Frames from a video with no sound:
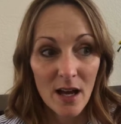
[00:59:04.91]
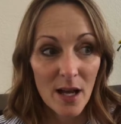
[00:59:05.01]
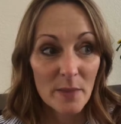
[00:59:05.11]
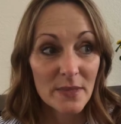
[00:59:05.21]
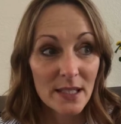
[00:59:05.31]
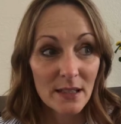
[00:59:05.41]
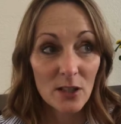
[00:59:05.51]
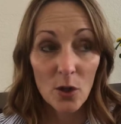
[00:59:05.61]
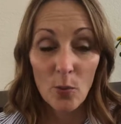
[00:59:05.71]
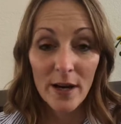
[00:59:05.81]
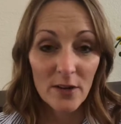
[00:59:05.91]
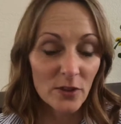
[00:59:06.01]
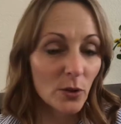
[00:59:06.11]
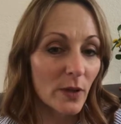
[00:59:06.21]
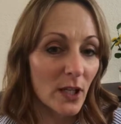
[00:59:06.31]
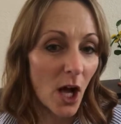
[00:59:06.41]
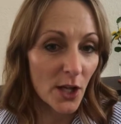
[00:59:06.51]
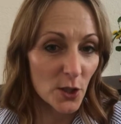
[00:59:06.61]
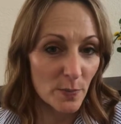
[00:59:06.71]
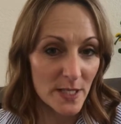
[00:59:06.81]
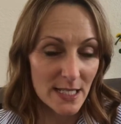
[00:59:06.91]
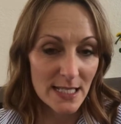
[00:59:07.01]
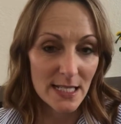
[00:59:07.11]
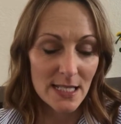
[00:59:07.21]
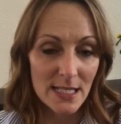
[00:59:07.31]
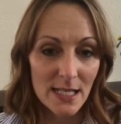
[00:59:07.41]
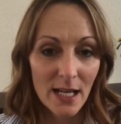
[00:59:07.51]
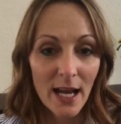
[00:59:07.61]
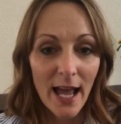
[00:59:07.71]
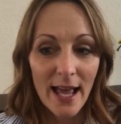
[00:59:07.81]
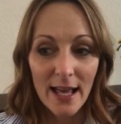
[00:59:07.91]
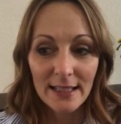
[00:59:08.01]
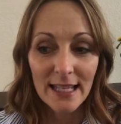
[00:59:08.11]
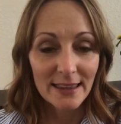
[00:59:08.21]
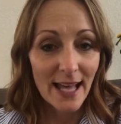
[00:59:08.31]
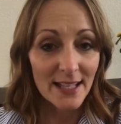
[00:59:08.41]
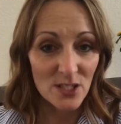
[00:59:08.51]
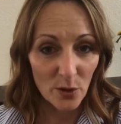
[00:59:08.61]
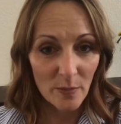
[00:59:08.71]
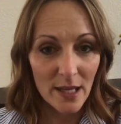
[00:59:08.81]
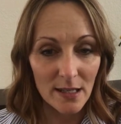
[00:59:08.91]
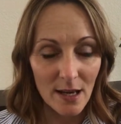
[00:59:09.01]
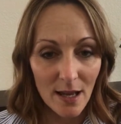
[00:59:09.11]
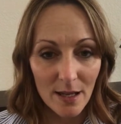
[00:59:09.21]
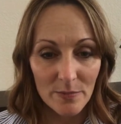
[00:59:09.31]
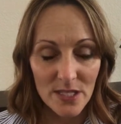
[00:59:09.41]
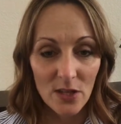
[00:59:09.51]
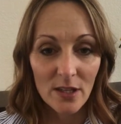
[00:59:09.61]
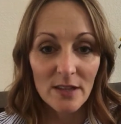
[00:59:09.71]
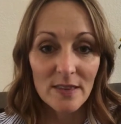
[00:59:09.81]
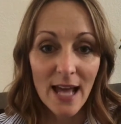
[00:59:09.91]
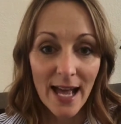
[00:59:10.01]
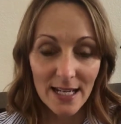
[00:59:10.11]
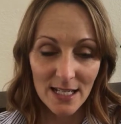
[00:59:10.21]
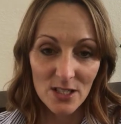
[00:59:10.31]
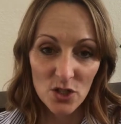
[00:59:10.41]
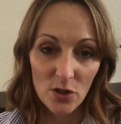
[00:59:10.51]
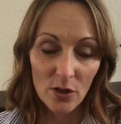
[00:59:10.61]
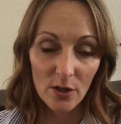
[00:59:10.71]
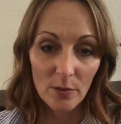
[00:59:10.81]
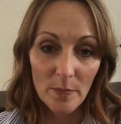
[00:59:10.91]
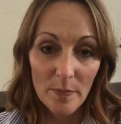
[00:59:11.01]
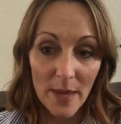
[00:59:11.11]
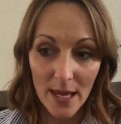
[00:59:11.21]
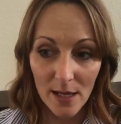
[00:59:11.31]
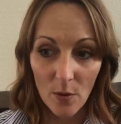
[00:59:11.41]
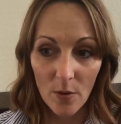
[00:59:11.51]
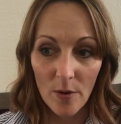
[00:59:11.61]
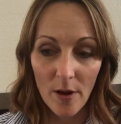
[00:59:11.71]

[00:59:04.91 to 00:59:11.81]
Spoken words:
whatever you want to call your business, and get that domain name so that that is your main